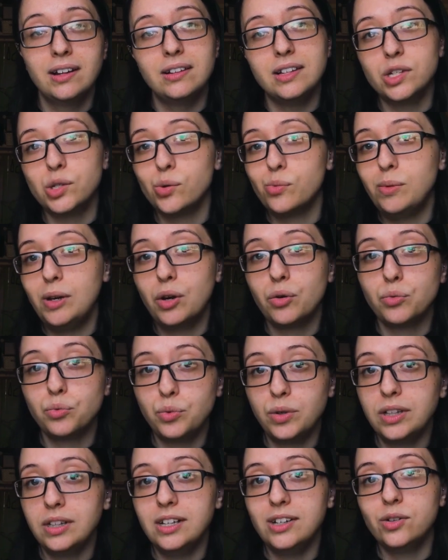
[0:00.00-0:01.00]
this would be a
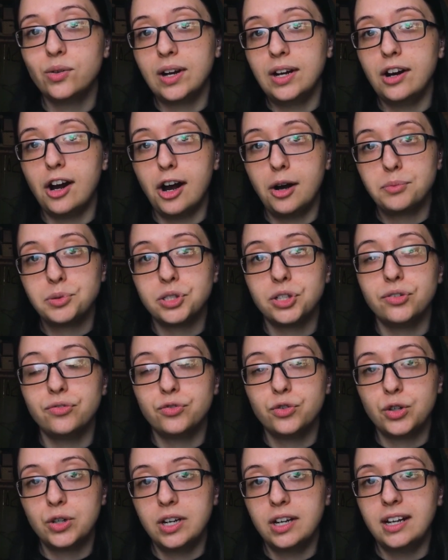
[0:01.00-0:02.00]
really great option
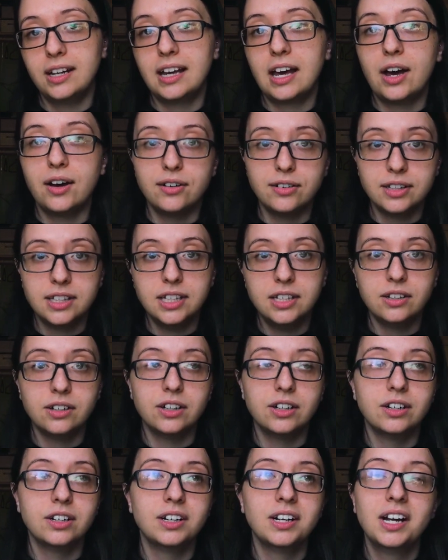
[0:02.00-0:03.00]
for getting
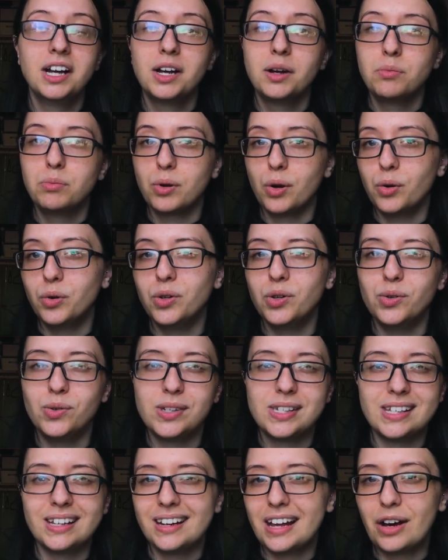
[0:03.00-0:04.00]
healthier
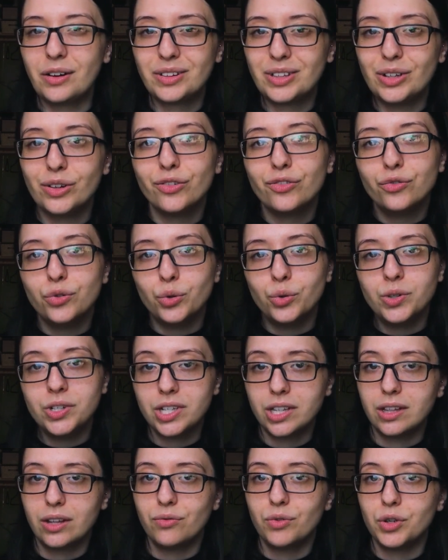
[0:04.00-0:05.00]
produce and healthier food
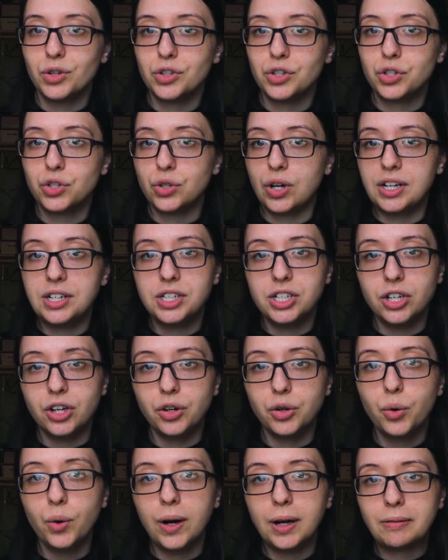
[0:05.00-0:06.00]
delivered straight to
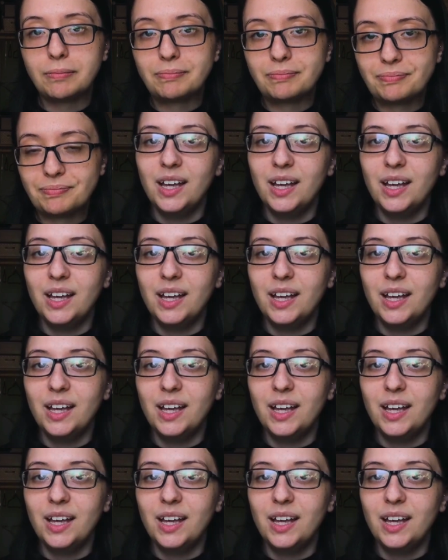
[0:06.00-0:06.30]
your door.